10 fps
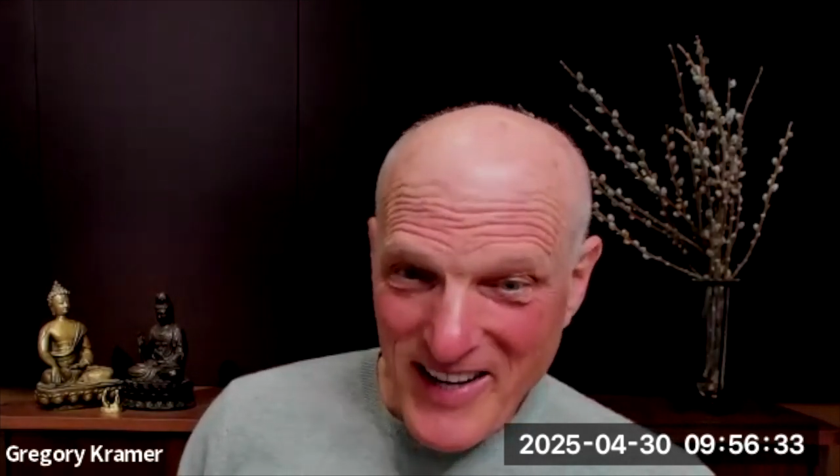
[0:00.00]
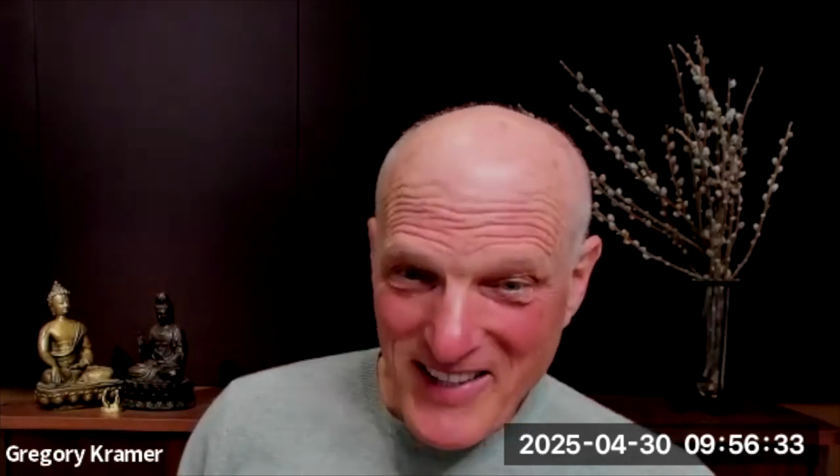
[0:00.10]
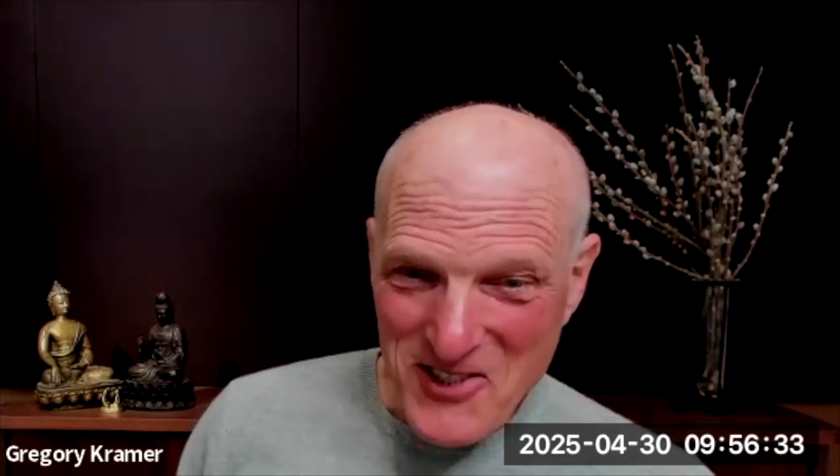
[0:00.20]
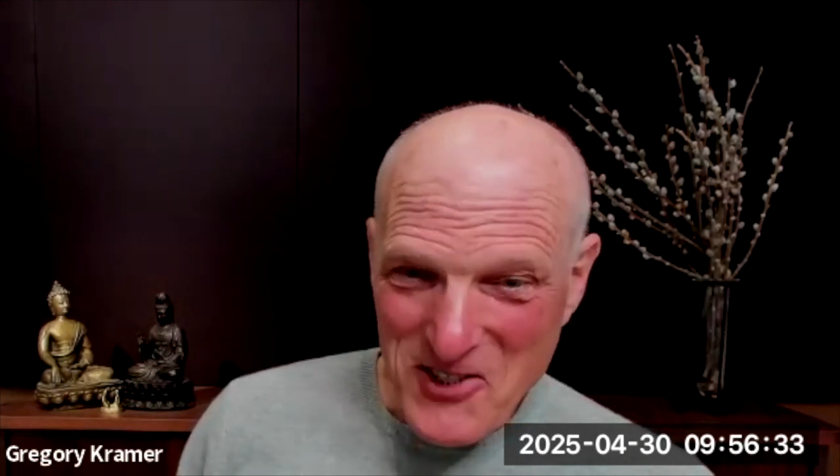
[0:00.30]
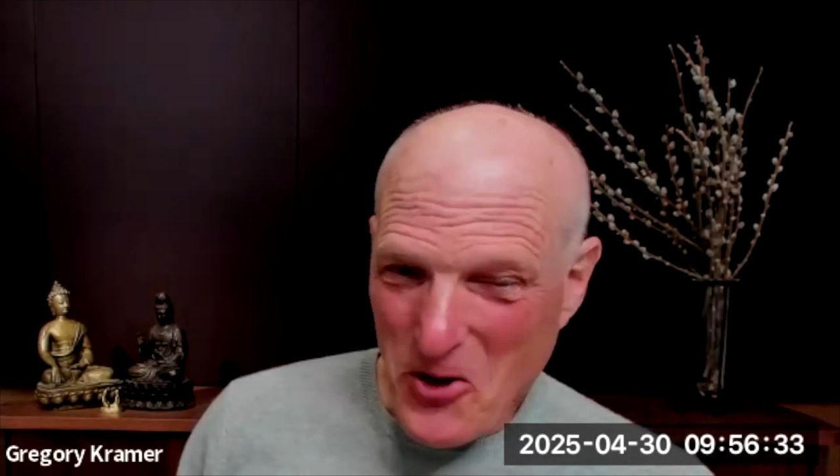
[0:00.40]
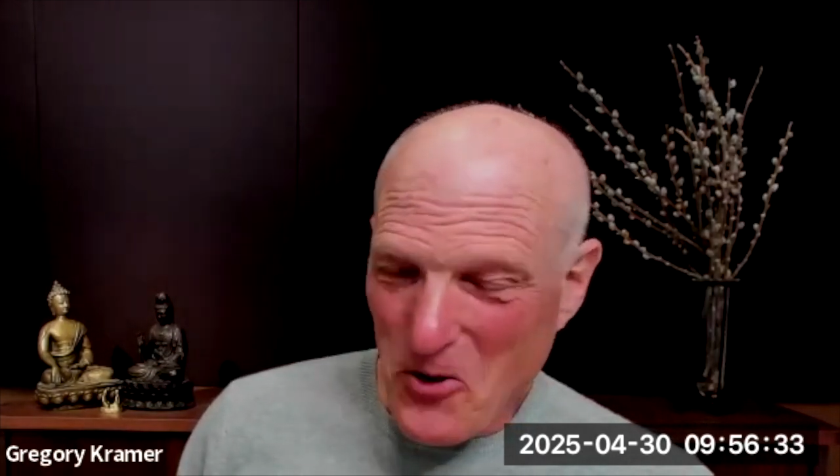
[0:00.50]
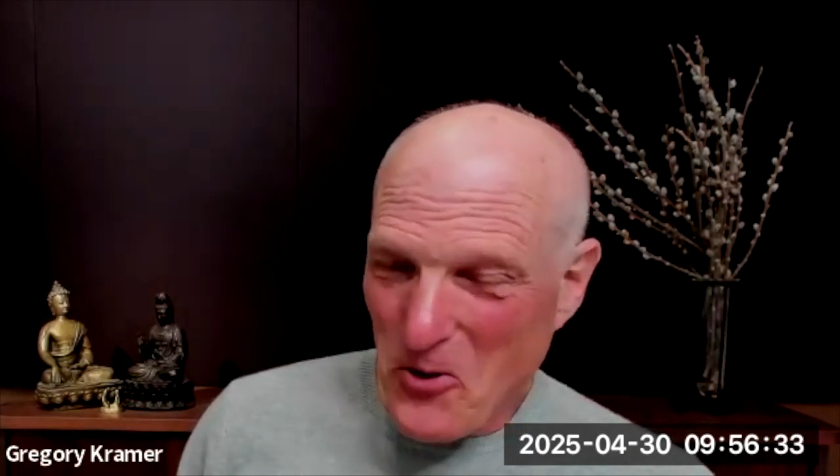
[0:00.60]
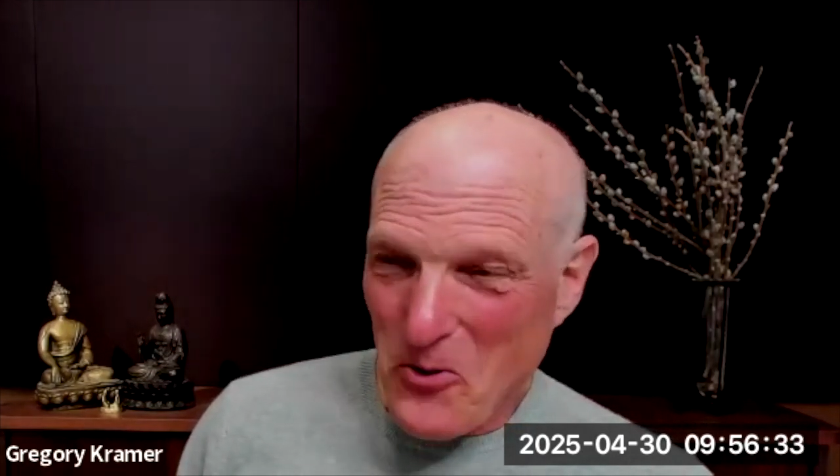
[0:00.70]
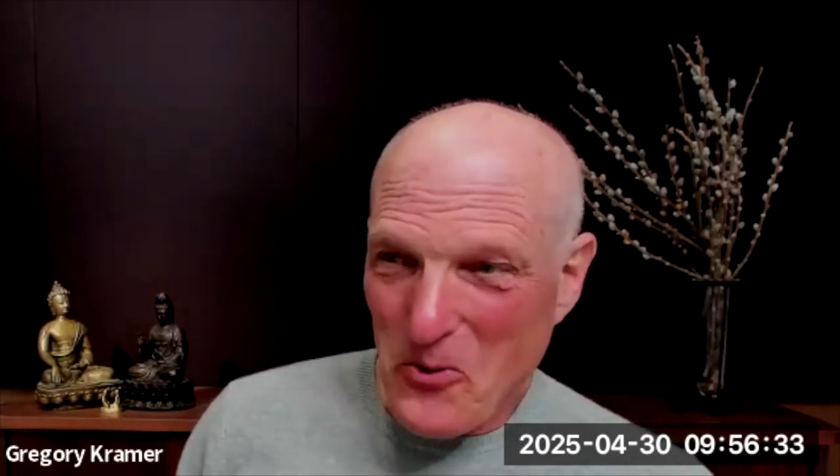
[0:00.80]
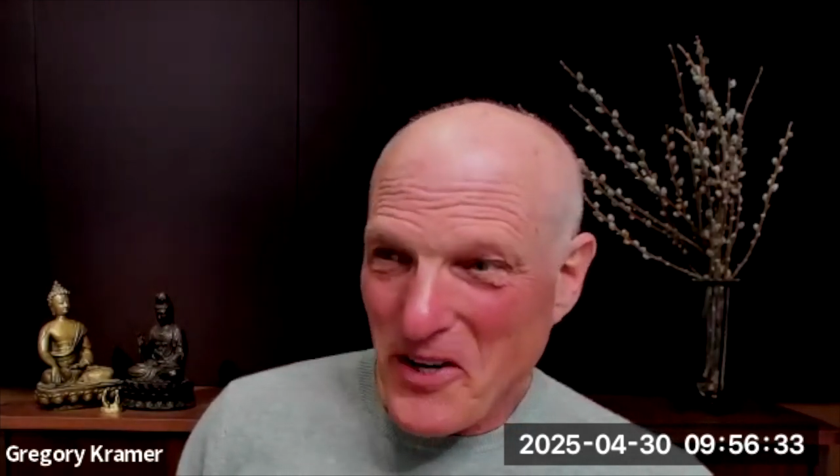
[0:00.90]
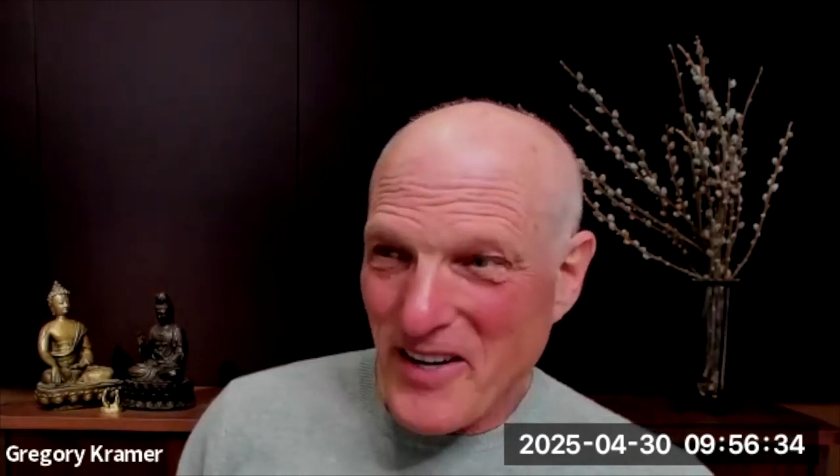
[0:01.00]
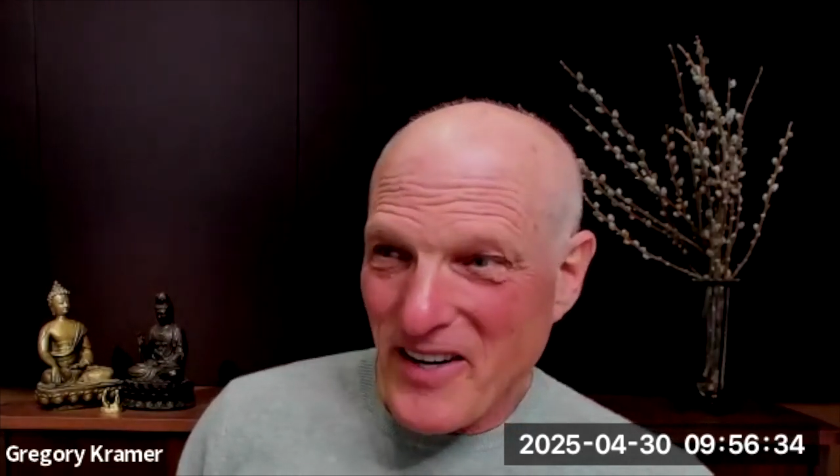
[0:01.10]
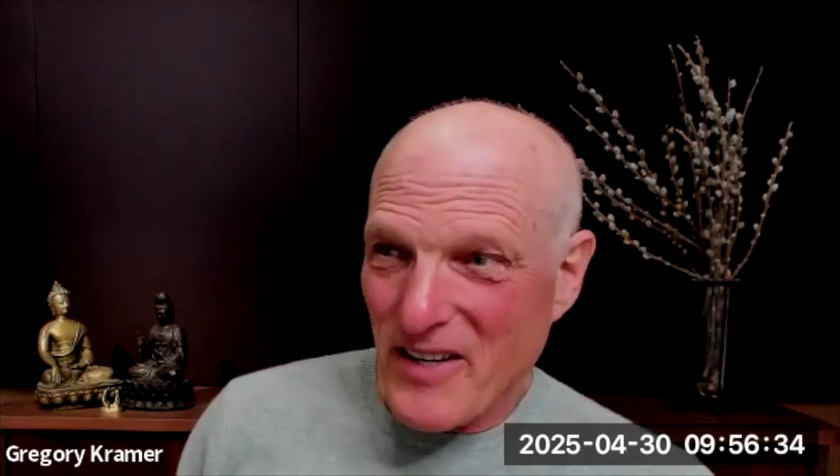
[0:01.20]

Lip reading: And so